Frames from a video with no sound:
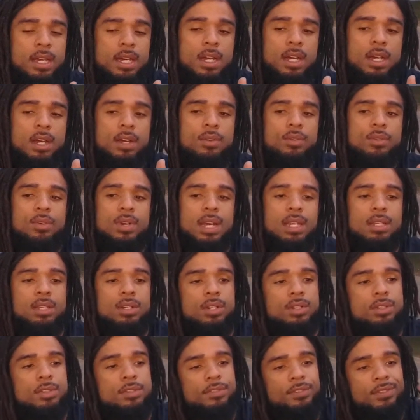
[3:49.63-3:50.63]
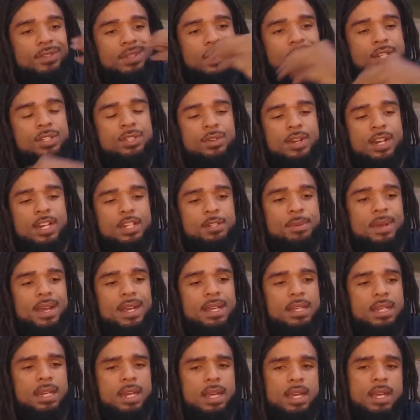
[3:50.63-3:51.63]
when I learned the flare scratch
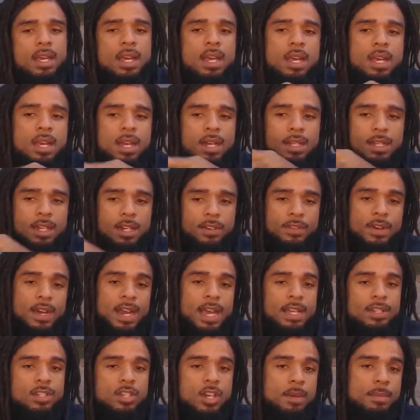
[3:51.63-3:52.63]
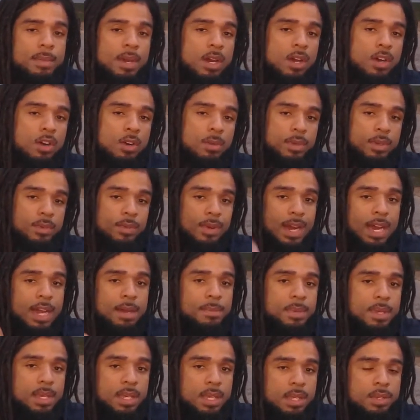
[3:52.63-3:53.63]
back in the day, Clever had taught my homie
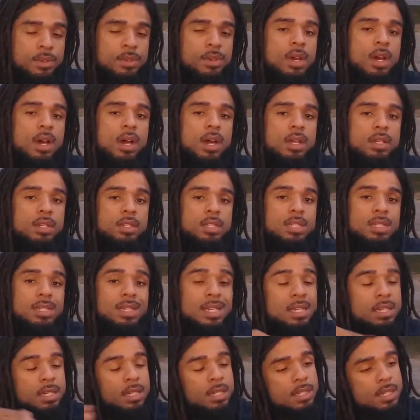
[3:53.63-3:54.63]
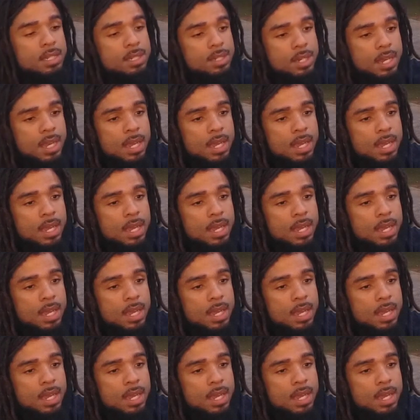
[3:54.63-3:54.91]
Robbie, DJ, he